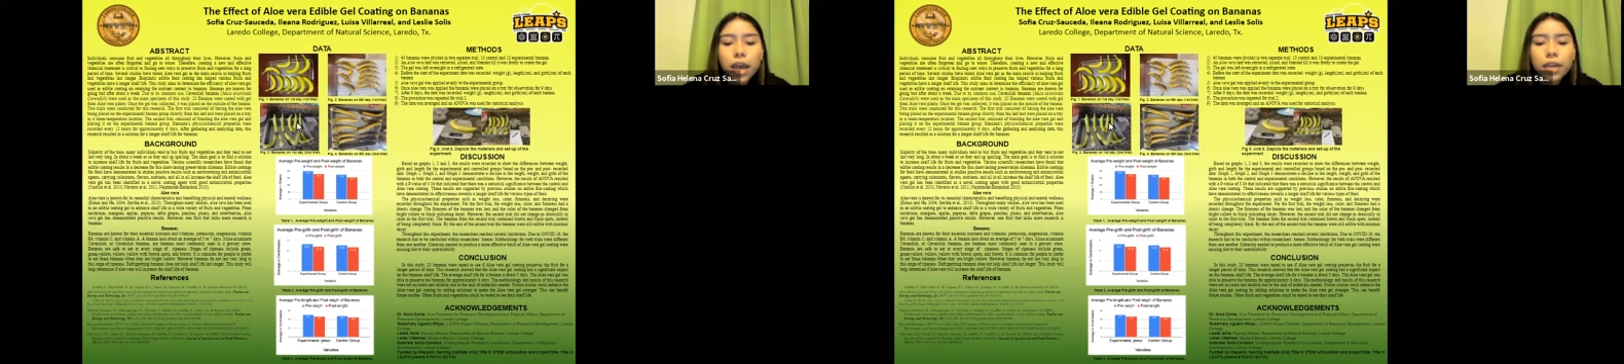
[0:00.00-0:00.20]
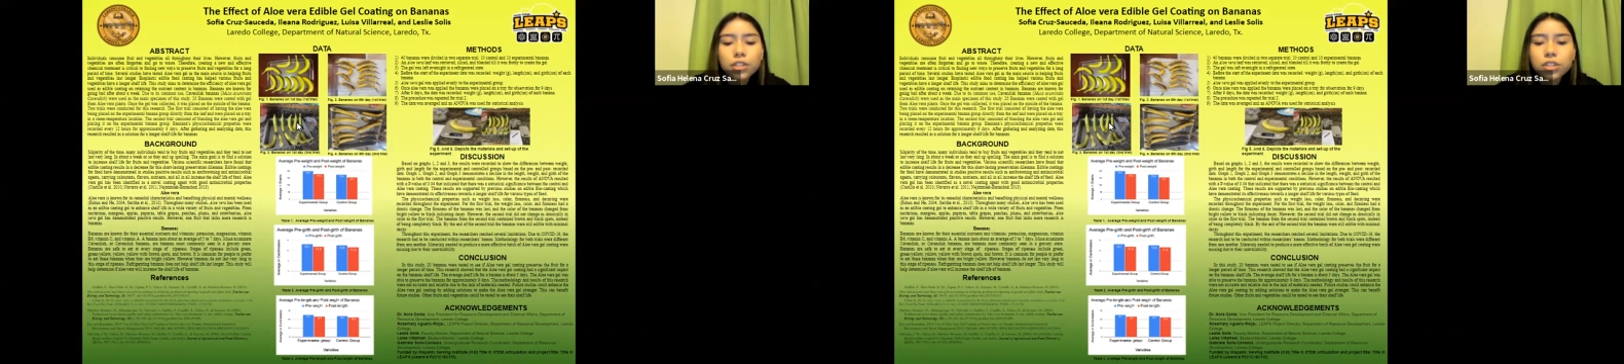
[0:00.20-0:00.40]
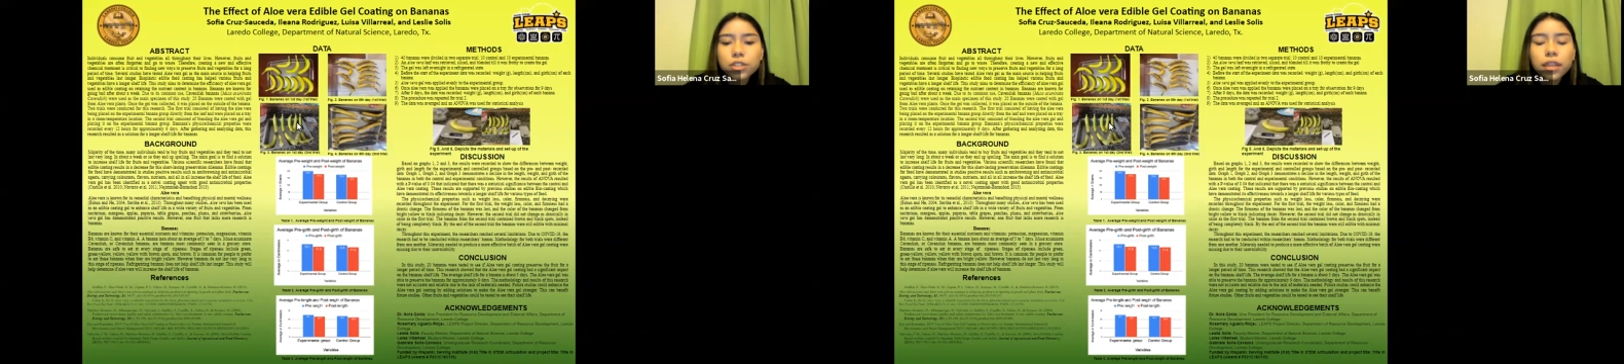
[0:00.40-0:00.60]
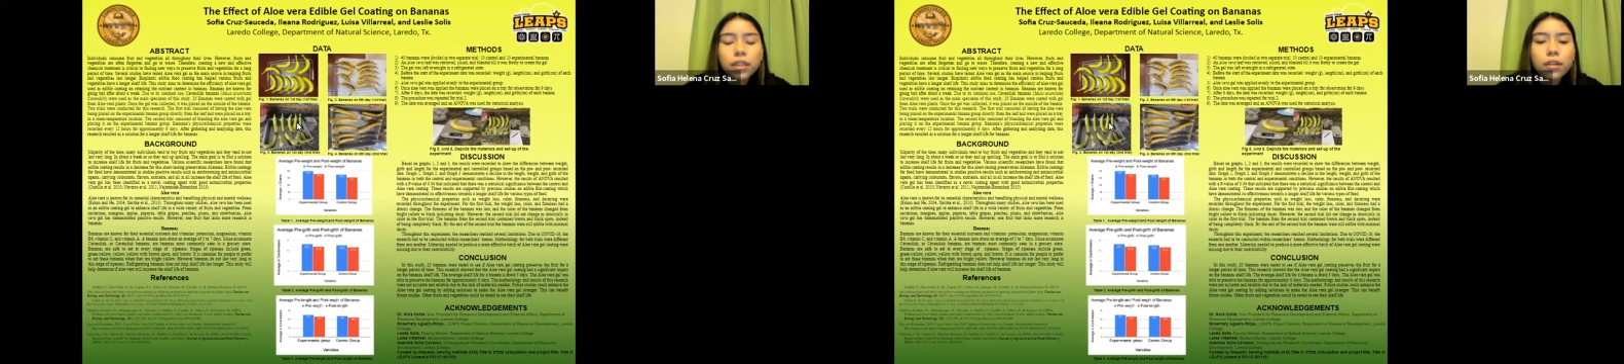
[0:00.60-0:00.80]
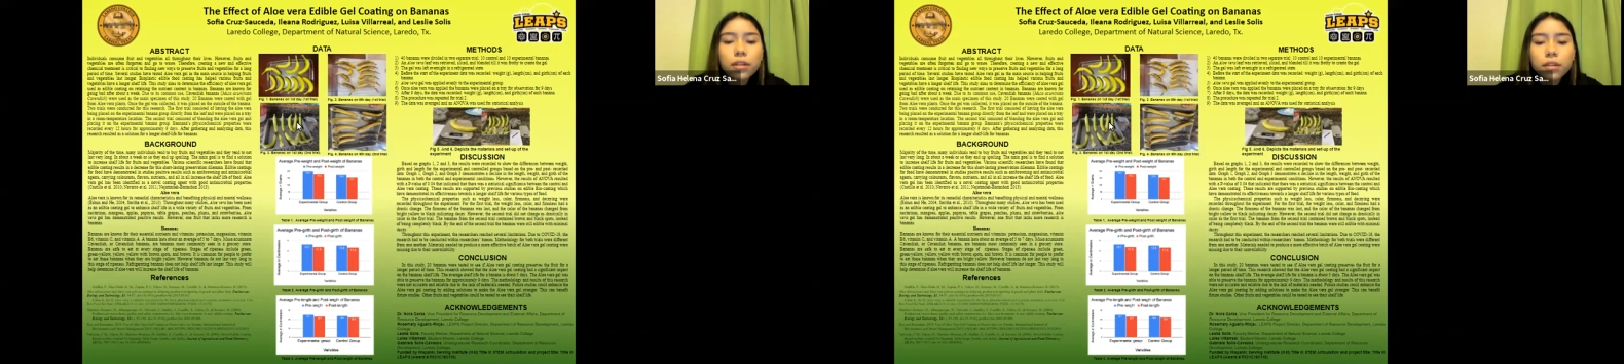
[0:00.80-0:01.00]
And just like
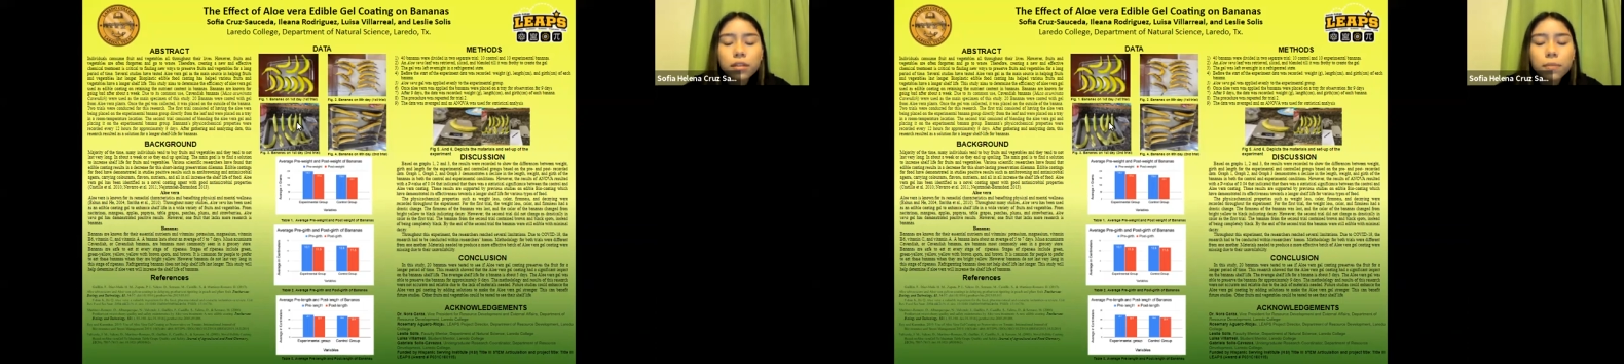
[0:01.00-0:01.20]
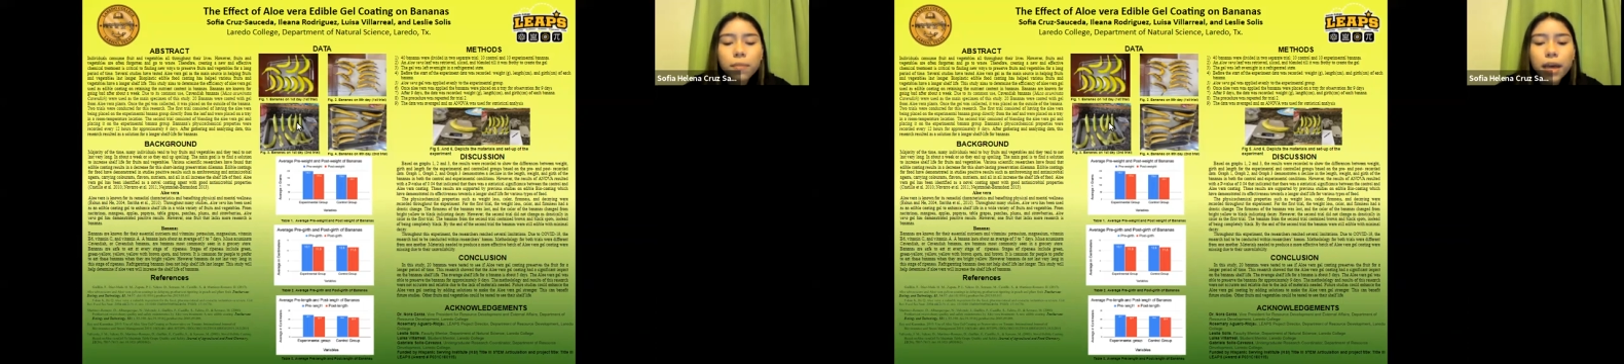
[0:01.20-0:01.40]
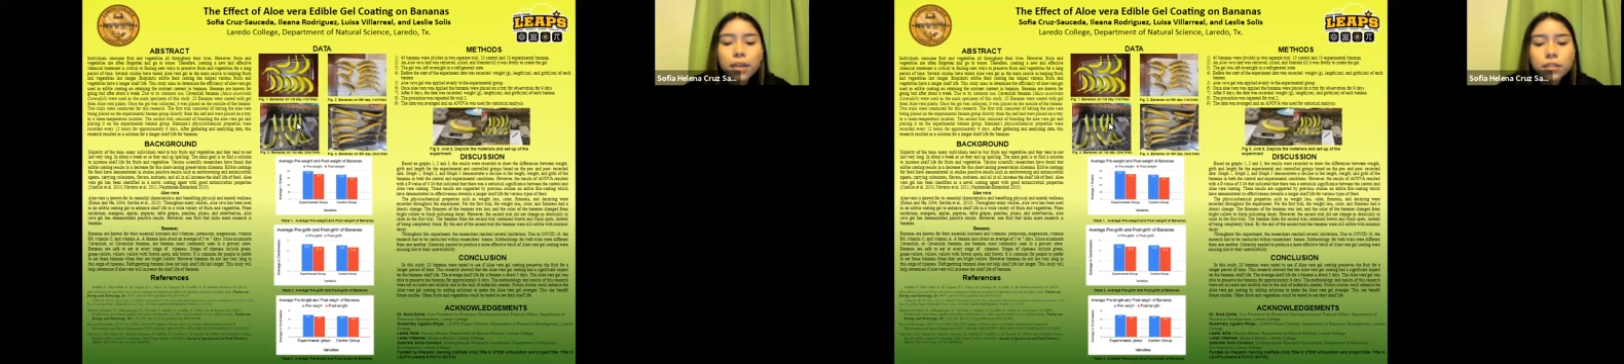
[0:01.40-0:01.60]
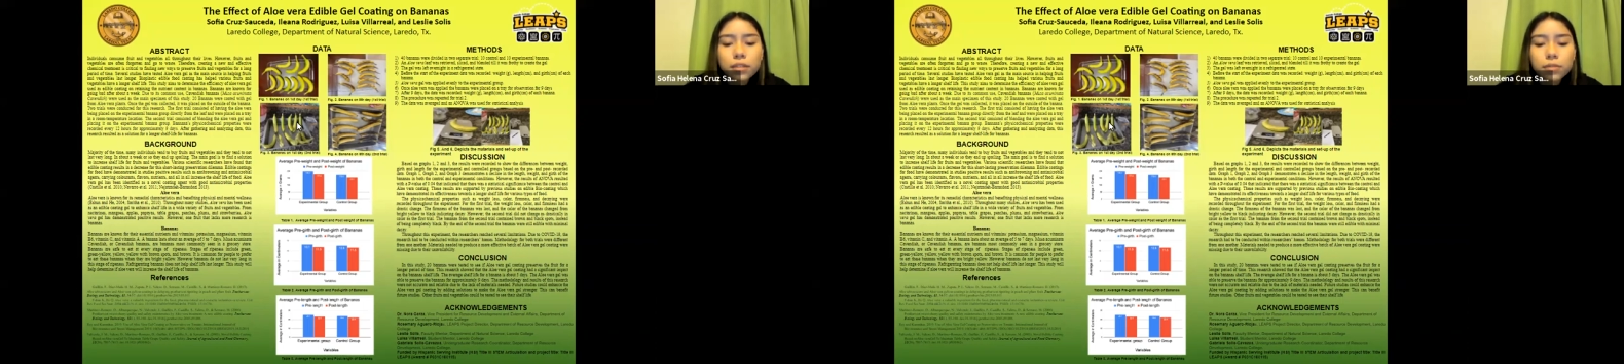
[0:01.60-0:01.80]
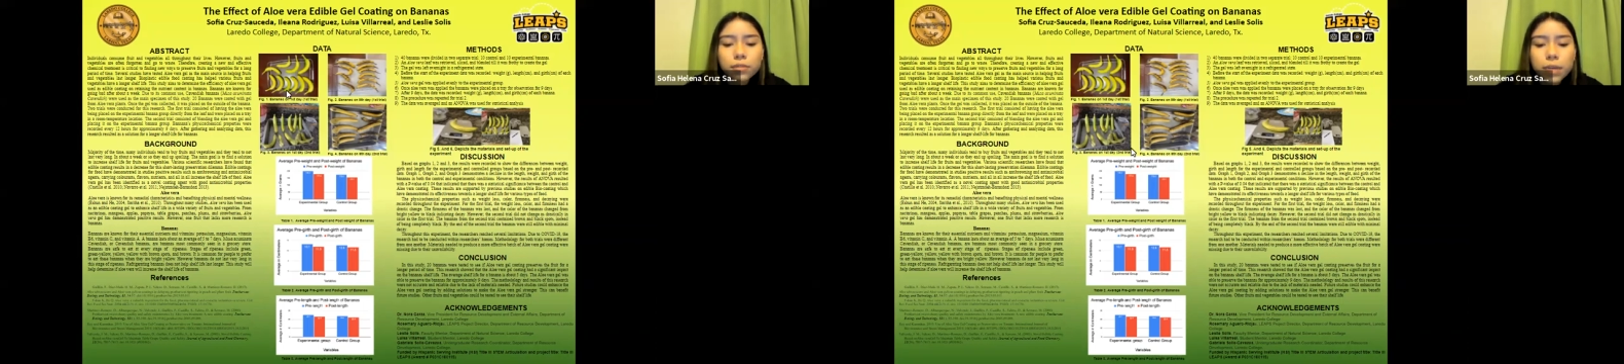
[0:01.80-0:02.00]
the
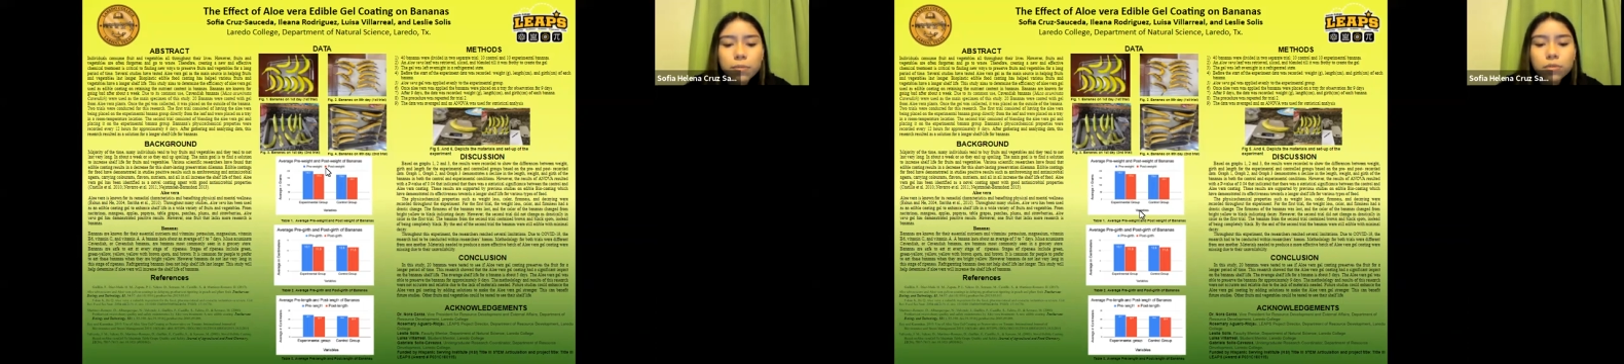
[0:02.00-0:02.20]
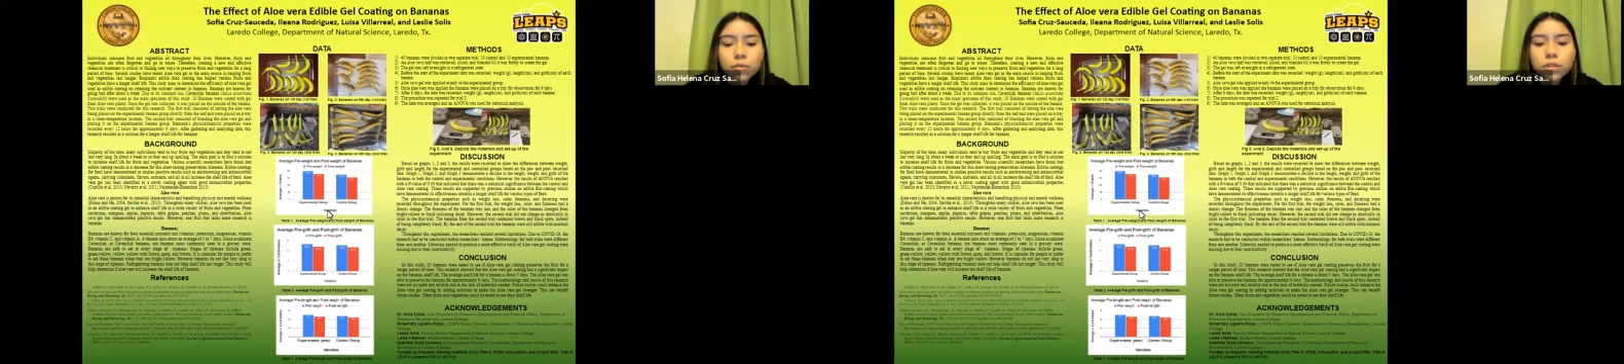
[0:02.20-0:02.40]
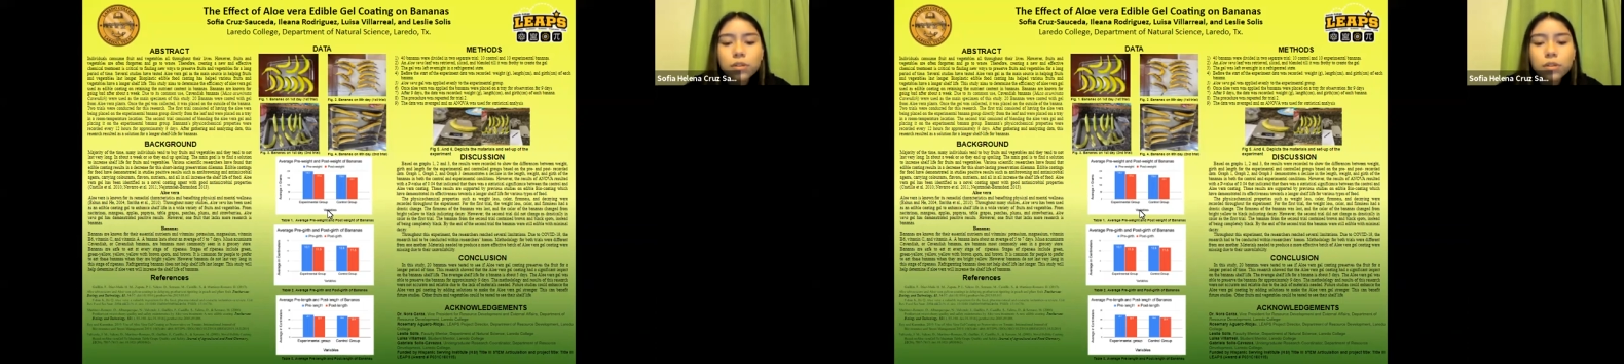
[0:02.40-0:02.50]
past tables,